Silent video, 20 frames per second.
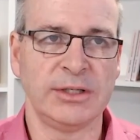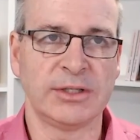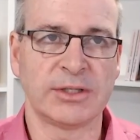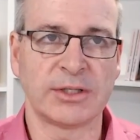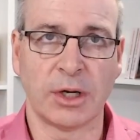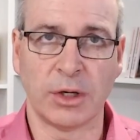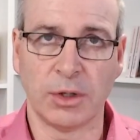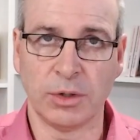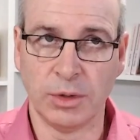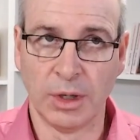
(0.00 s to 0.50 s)

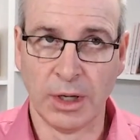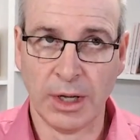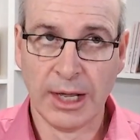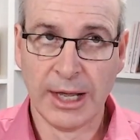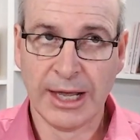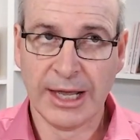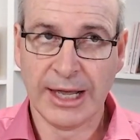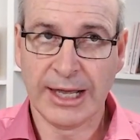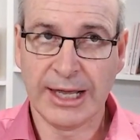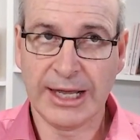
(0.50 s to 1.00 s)
So
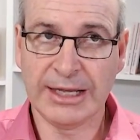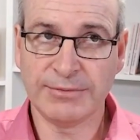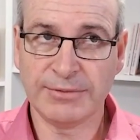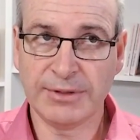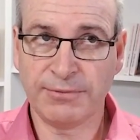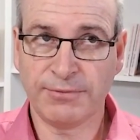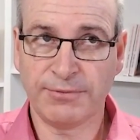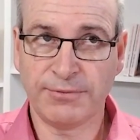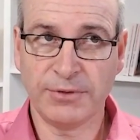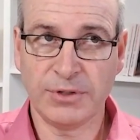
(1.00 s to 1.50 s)
even
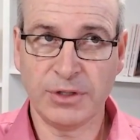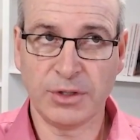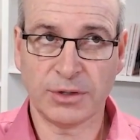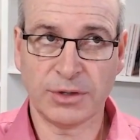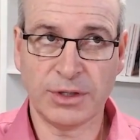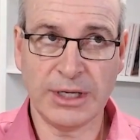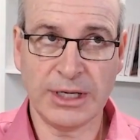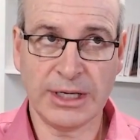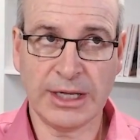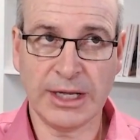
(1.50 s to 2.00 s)
if you're
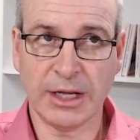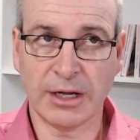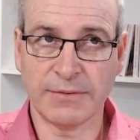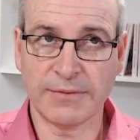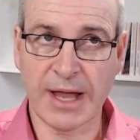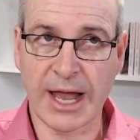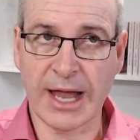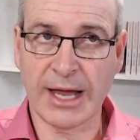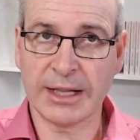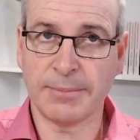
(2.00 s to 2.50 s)
thinking of
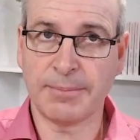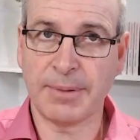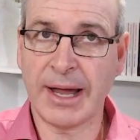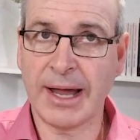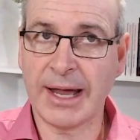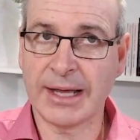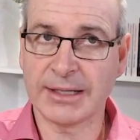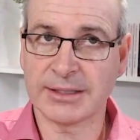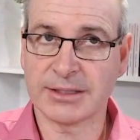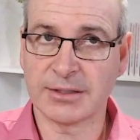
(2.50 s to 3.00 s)
other
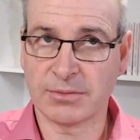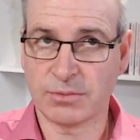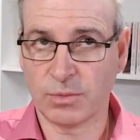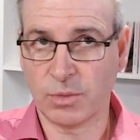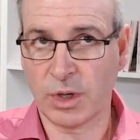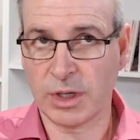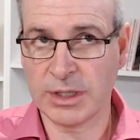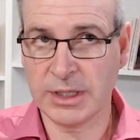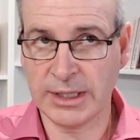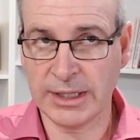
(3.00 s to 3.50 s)
parts
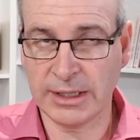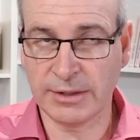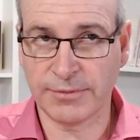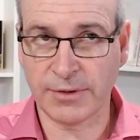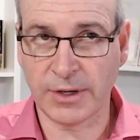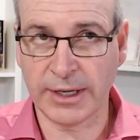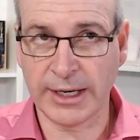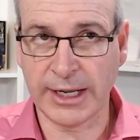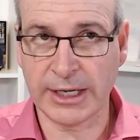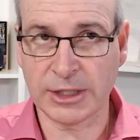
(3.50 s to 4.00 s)
why you need a
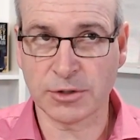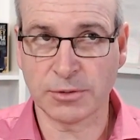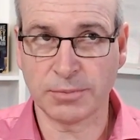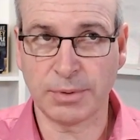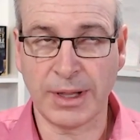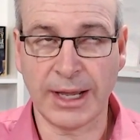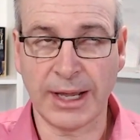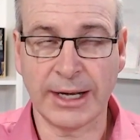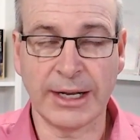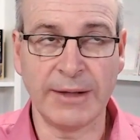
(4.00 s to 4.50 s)
financial
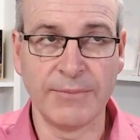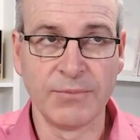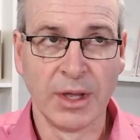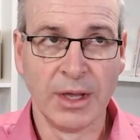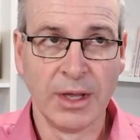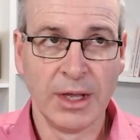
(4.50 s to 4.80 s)
planner,